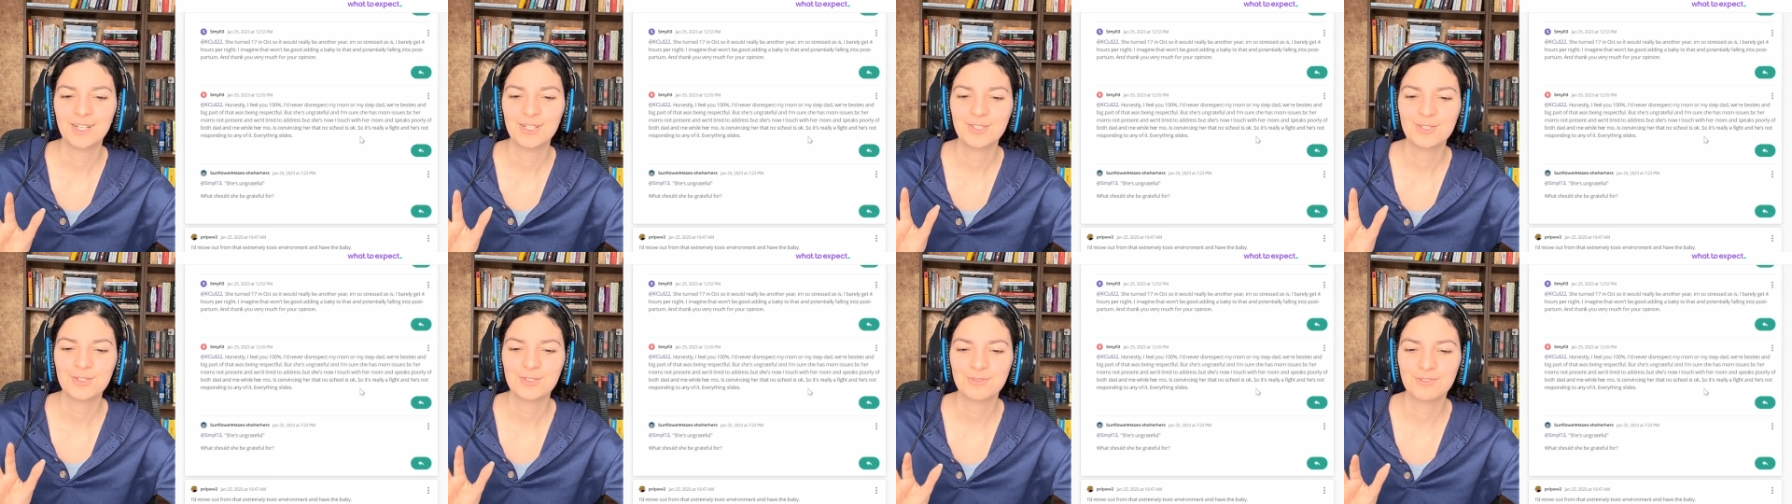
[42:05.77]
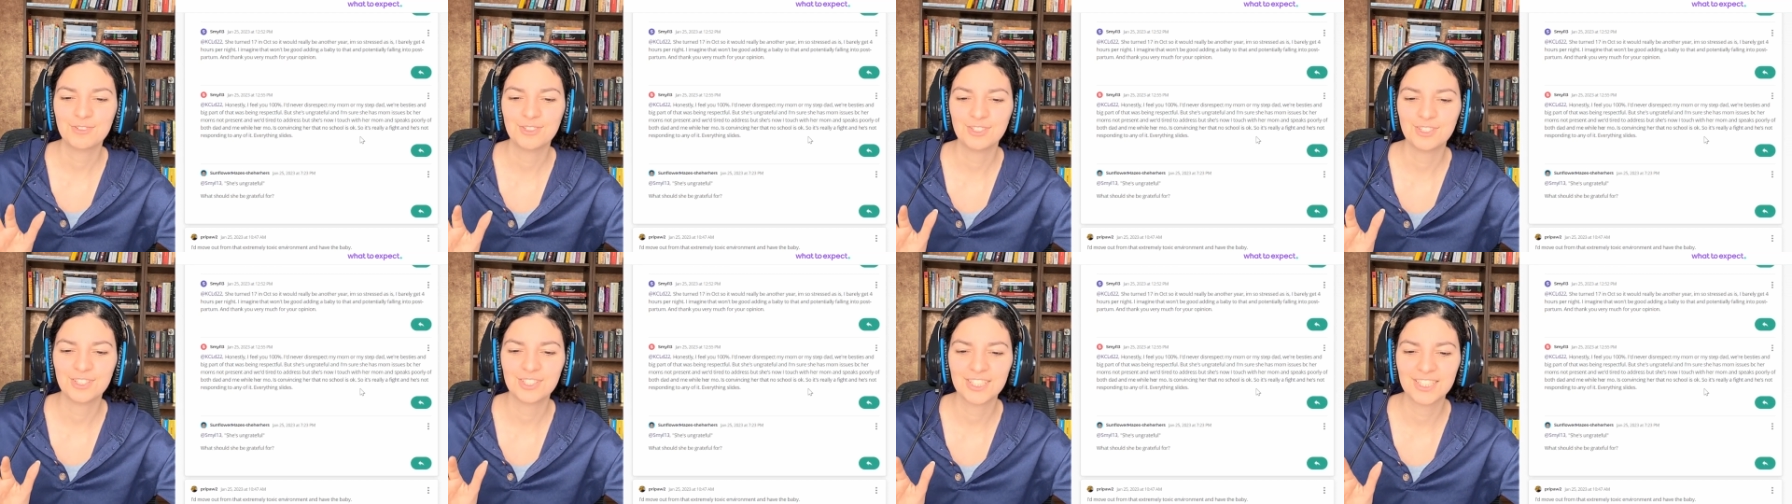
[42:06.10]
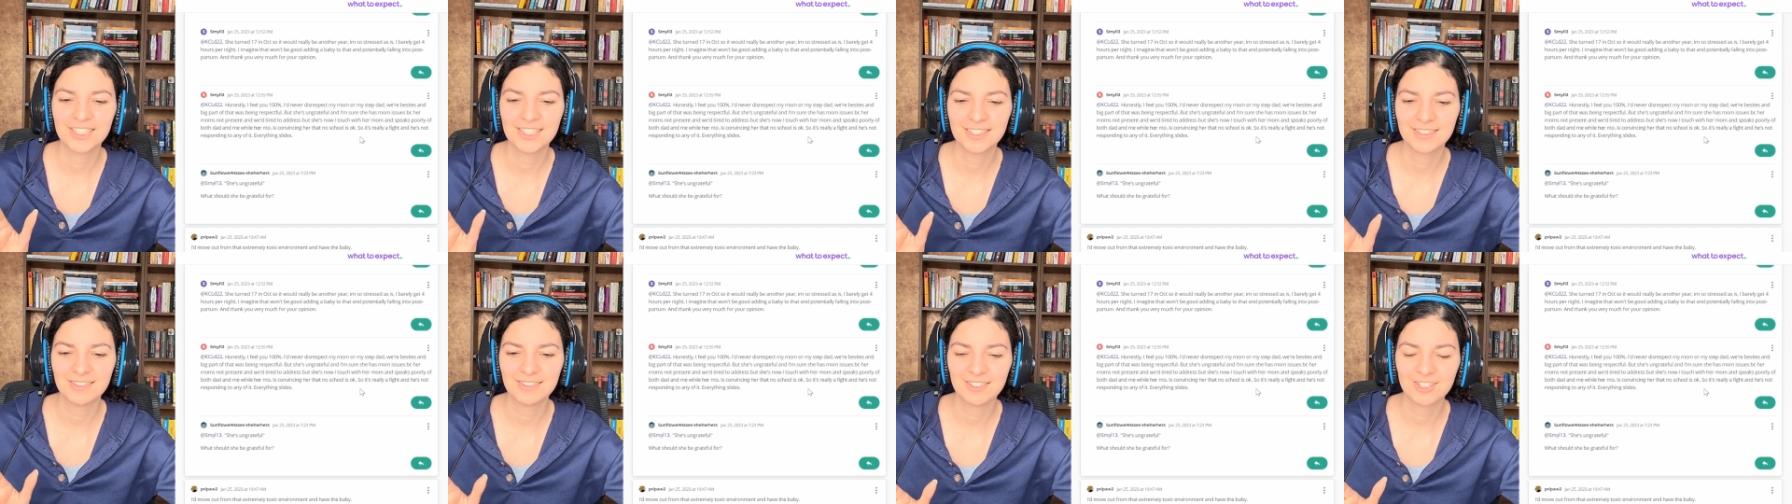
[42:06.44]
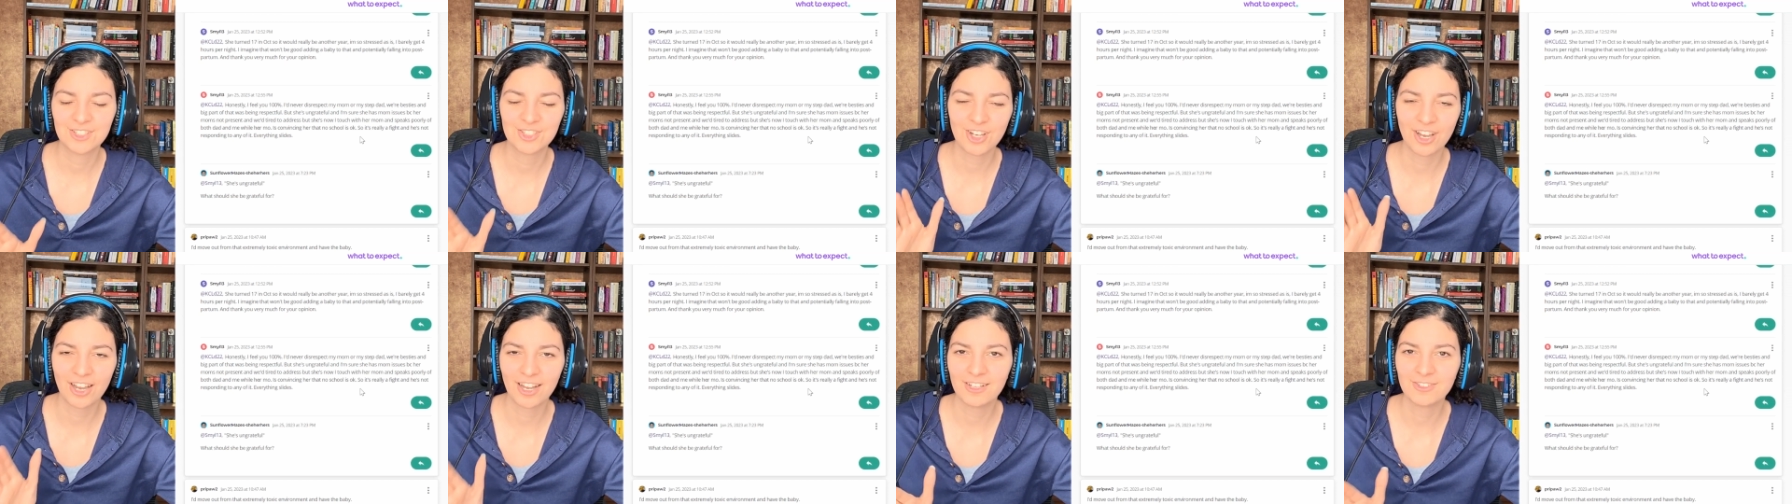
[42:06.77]
towards a
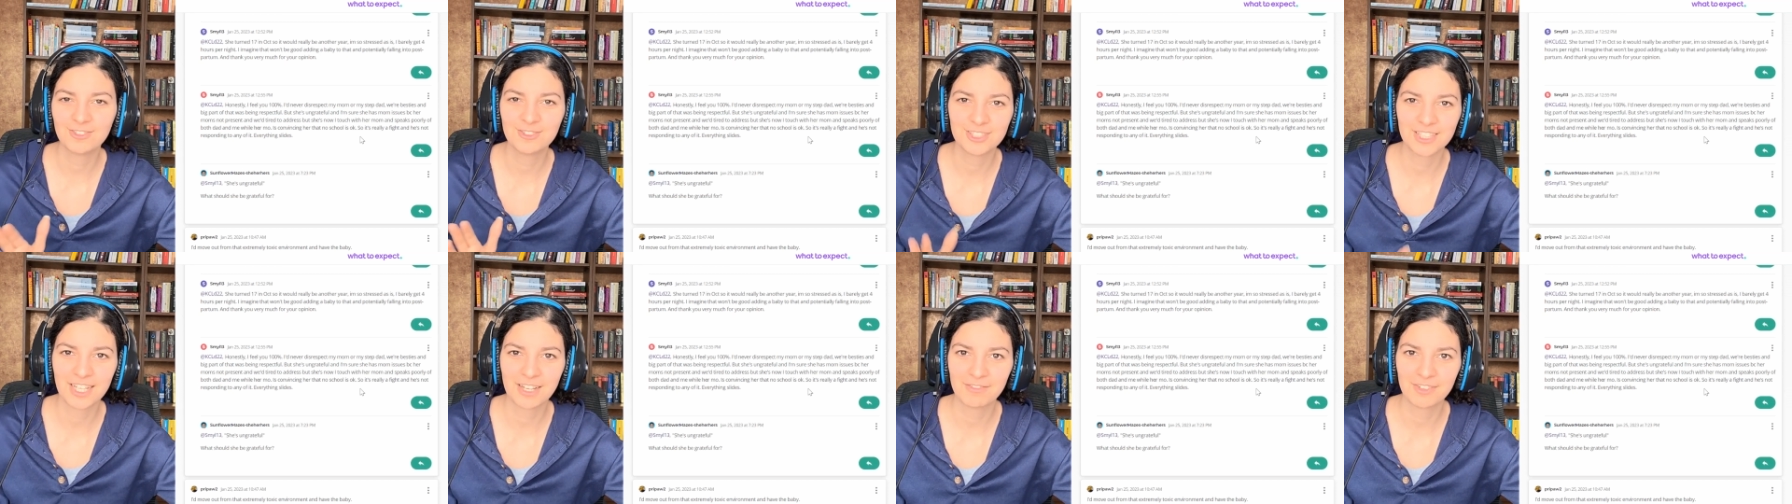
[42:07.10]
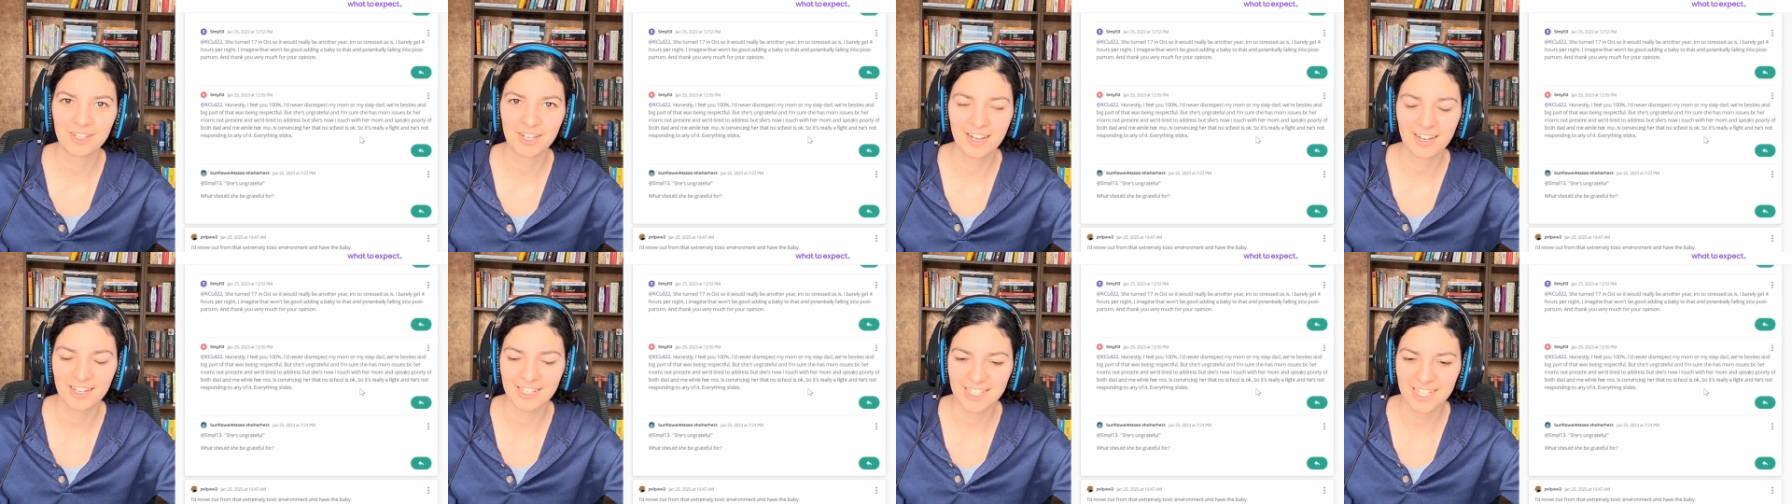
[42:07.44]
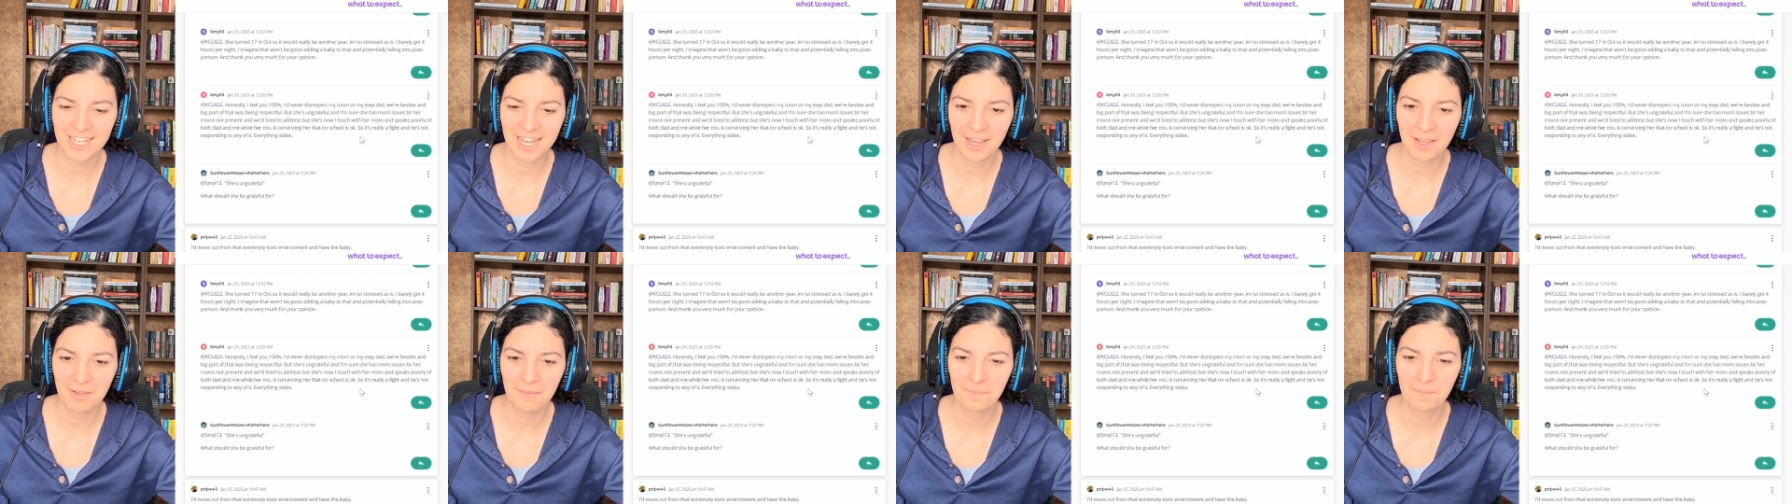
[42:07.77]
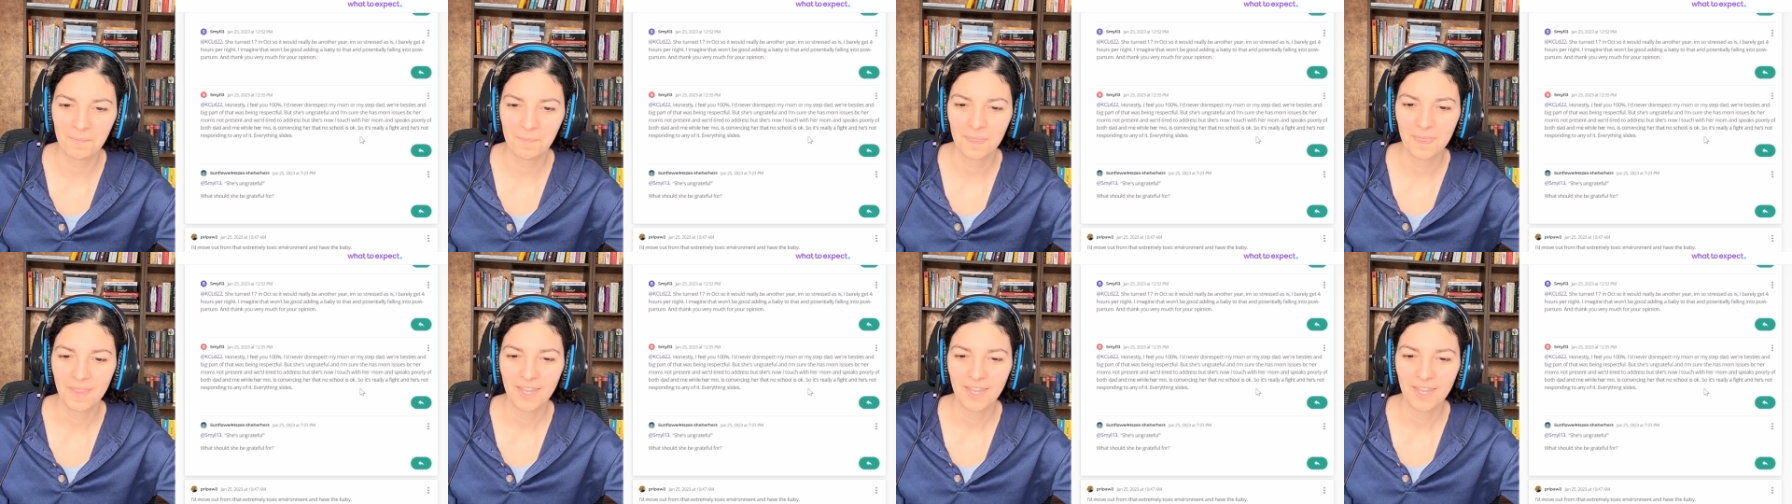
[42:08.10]
child who's having a hard time.